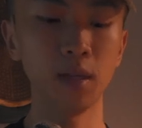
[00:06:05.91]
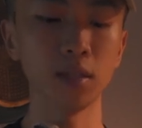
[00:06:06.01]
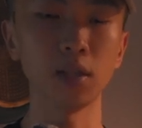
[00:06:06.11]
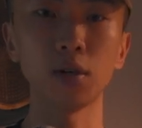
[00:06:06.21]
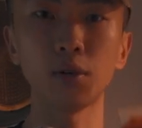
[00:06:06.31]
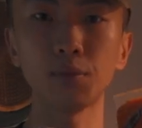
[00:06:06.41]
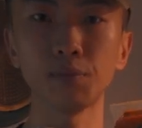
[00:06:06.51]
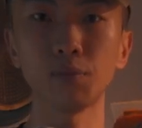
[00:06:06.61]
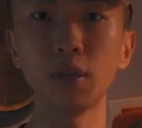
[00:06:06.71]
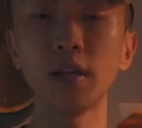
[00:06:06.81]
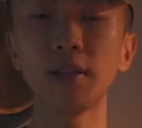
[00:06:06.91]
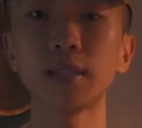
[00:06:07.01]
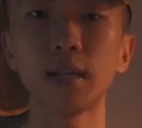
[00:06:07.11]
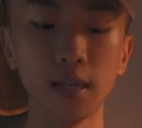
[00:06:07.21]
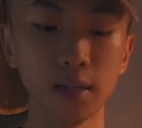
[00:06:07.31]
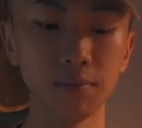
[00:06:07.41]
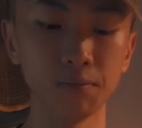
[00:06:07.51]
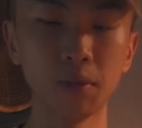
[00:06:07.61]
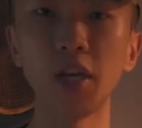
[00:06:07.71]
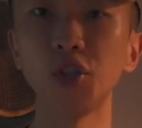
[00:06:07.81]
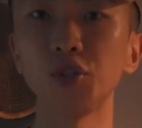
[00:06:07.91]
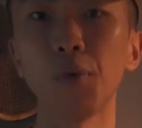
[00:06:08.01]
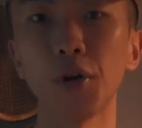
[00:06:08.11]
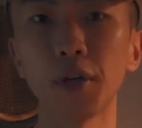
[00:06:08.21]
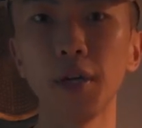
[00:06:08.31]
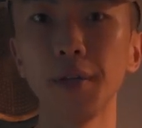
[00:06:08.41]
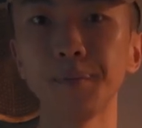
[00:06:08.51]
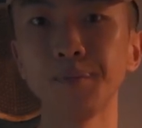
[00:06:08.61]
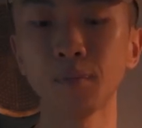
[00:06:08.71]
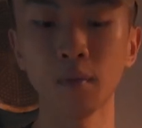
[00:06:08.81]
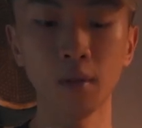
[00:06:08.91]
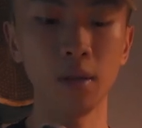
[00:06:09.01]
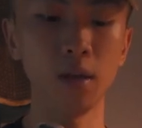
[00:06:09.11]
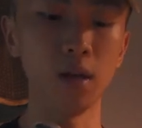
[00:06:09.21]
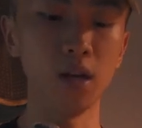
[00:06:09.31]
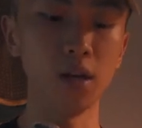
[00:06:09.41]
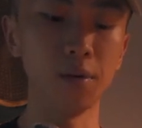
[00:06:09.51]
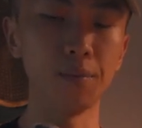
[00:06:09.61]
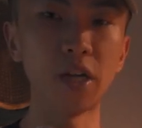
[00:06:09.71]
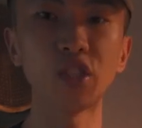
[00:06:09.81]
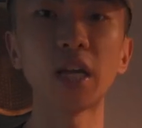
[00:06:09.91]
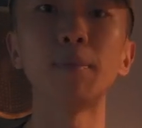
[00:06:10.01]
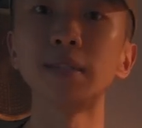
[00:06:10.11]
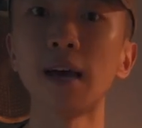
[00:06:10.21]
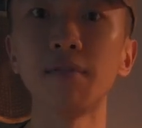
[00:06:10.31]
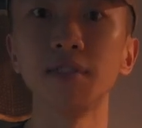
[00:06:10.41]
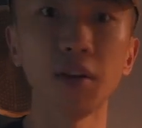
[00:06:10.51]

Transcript: So you can get these at like Asian market. I just happen to have these